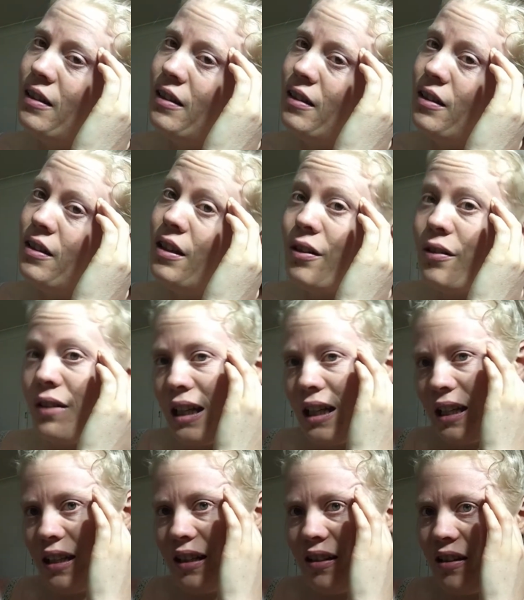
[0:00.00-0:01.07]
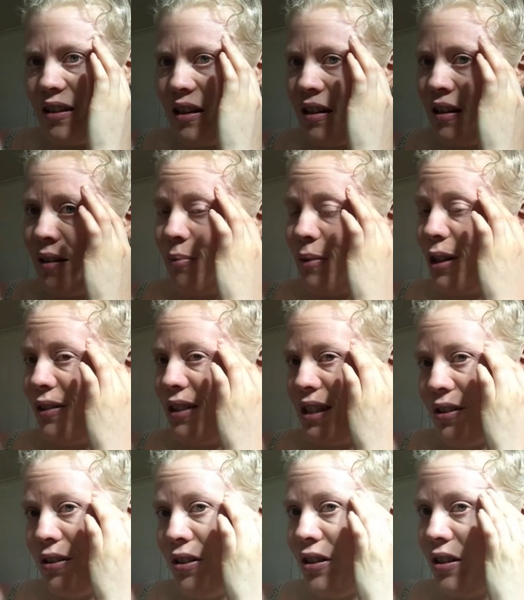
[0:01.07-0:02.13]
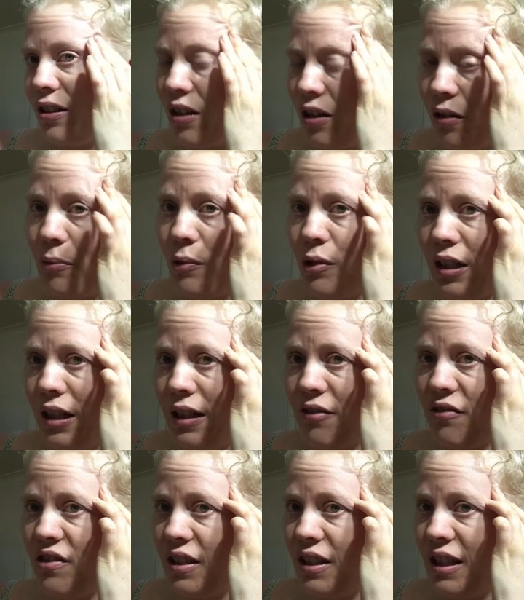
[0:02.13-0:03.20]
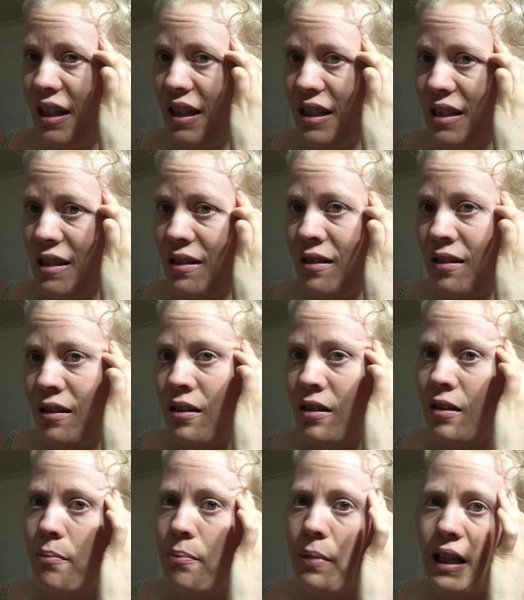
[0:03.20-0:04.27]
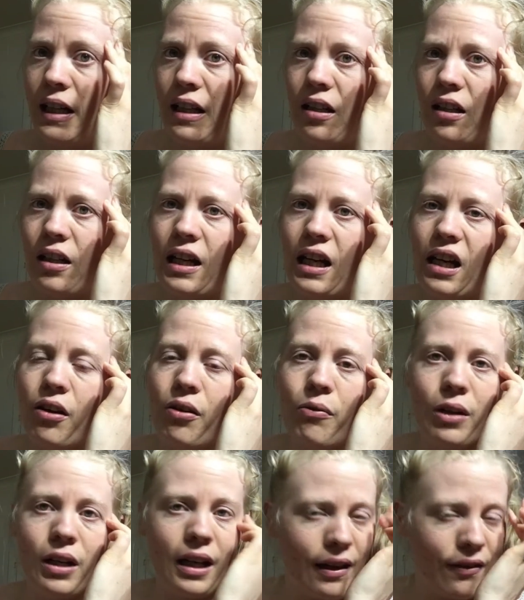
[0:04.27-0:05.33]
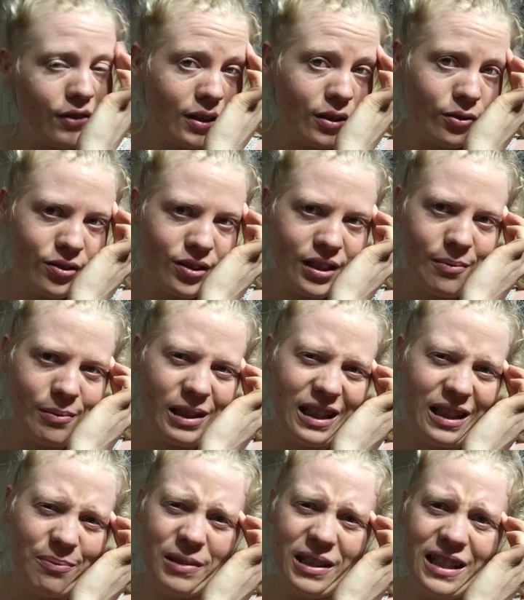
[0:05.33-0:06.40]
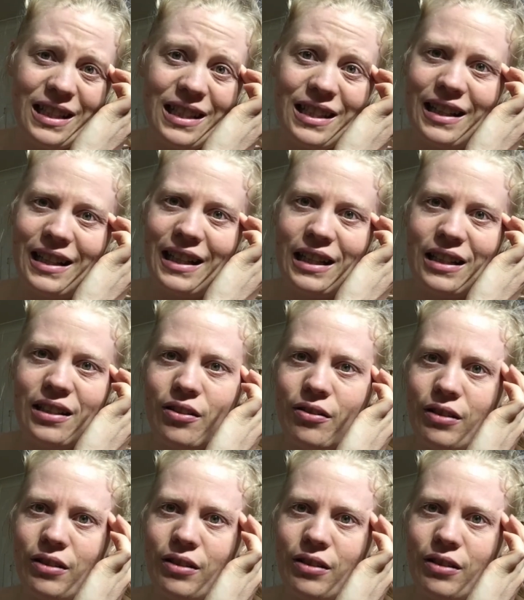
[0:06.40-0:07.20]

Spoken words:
knowing that I'm going to hurt a lot more after this, but I don't want to have to call someone up and deciding to do